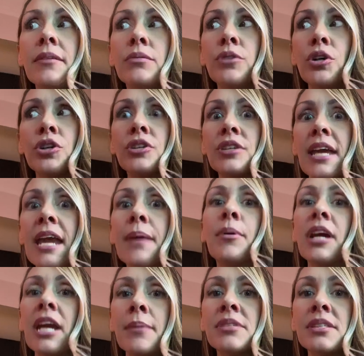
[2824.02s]
I learned
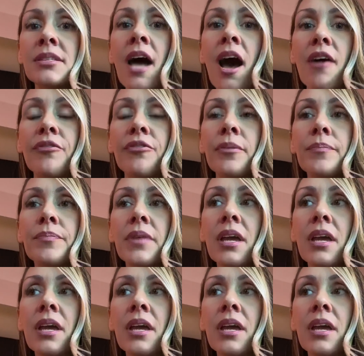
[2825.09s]
Abraham's stuff.